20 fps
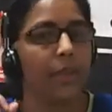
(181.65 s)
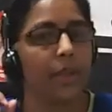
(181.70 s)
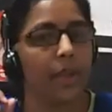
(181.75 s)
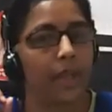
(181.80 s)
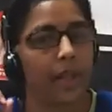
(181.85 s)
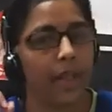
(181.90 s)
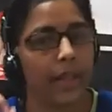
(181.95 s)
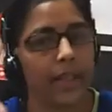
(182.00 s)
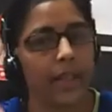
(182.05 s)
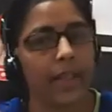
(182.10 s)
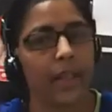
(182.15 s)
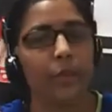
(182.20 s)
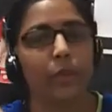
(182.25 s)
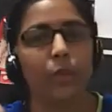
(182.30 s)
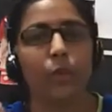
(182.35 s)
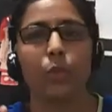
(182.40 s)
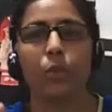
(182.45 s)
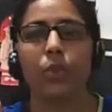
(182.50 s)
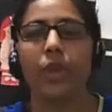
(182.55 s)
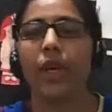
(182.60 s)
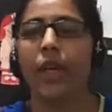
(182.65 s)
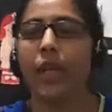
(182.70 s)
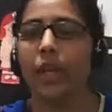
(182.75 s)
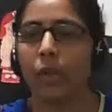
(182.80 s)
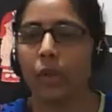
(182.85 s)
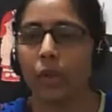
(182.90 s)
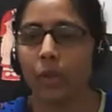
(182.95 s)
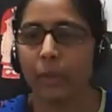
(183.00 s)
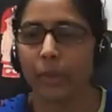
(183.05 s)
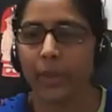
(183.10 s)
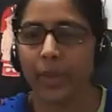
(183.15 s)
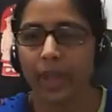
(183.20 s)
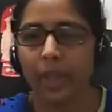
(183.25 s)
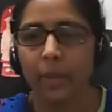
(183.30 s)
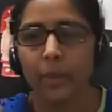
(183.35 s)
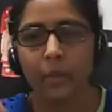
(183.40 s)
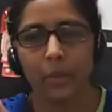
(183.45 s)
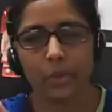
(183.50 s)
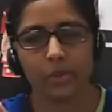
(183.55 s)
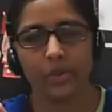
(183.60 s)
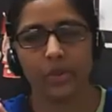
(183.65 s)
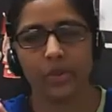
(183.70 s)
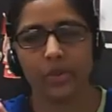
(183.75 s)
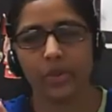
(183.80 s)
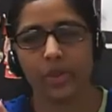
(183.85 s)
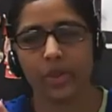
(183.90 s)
relative to the equilibrium position.